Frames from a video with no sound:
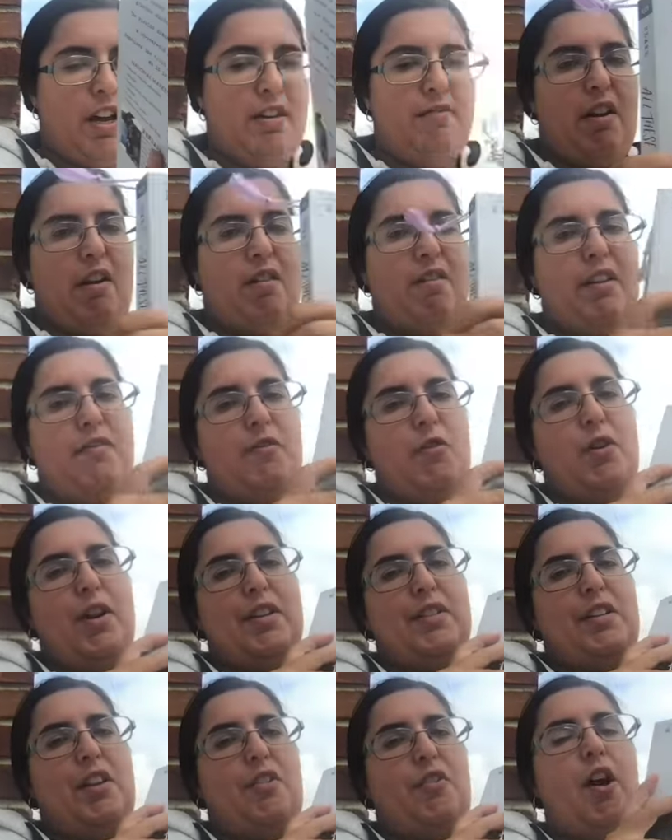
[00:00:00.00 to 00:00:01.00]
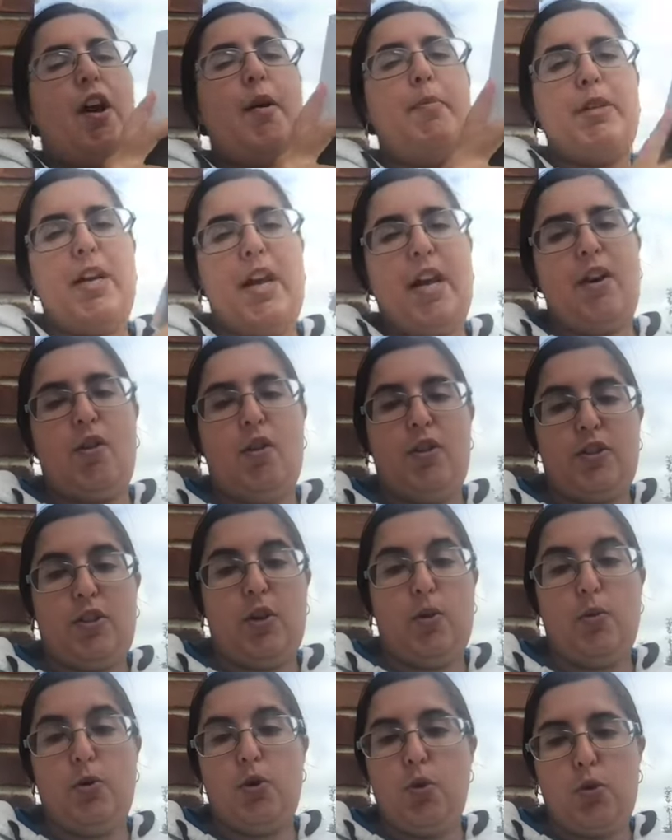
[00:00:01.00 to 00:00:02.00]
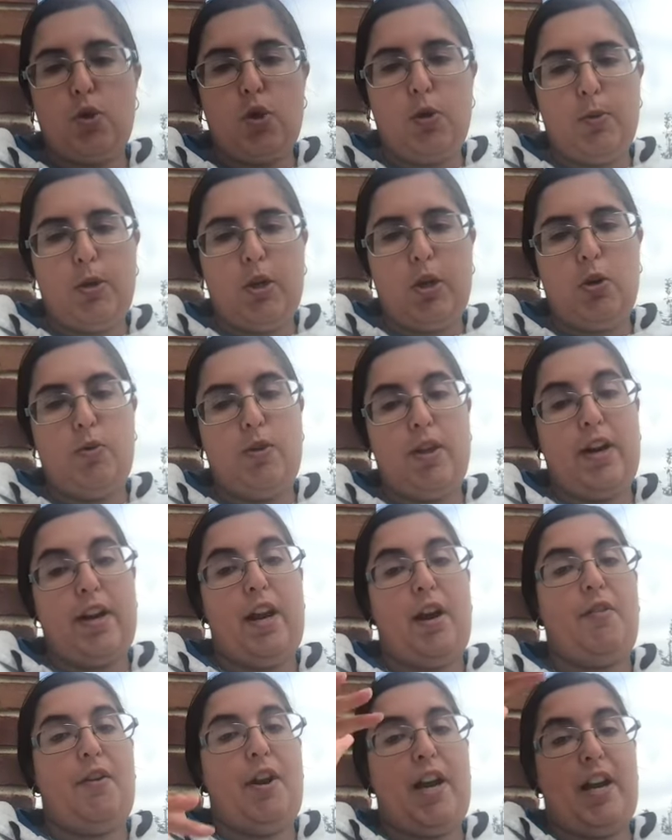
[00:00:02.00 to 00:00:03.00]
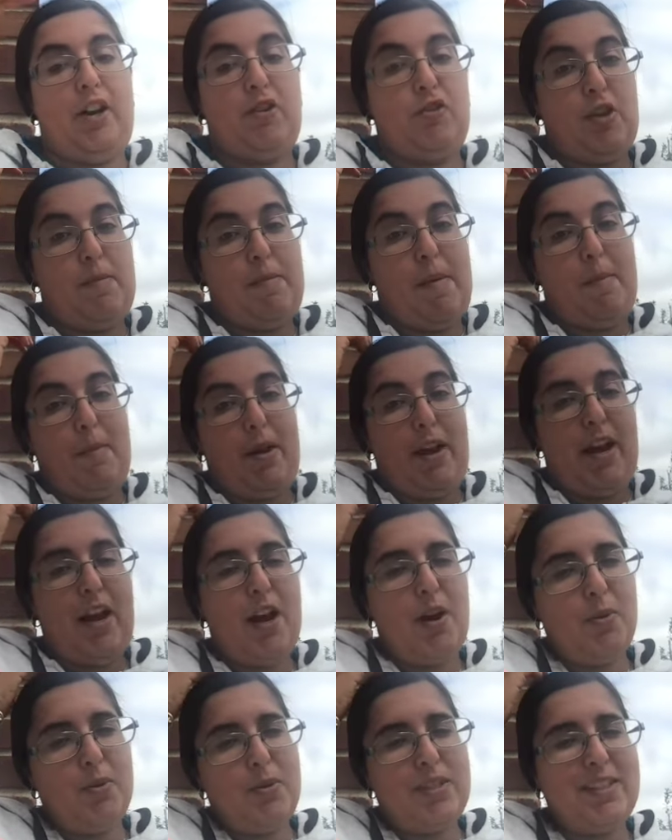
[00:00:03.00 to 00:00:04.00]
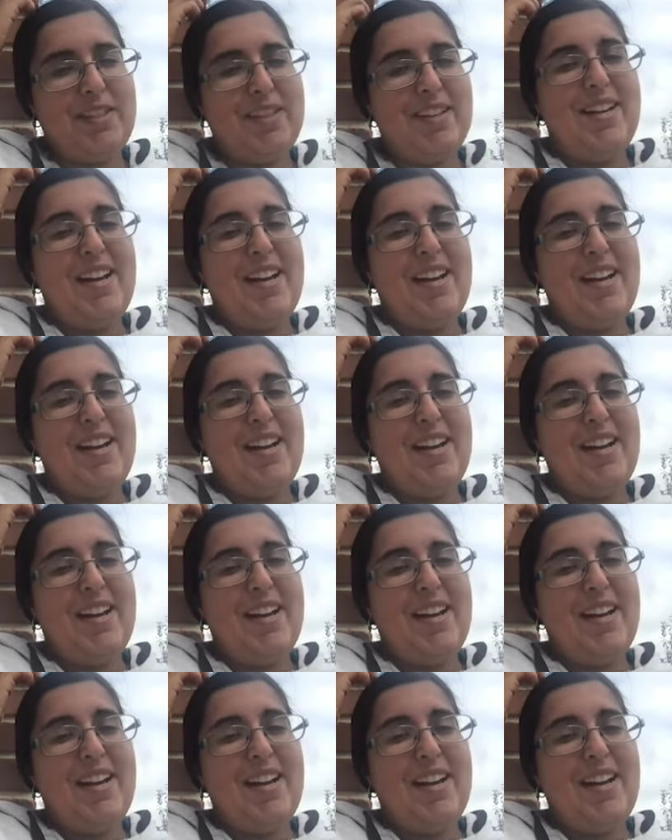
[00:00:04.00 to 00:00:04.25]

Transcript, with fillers: and then I'll give you guys another update. Also, YouTube queue that now that I actually am at my house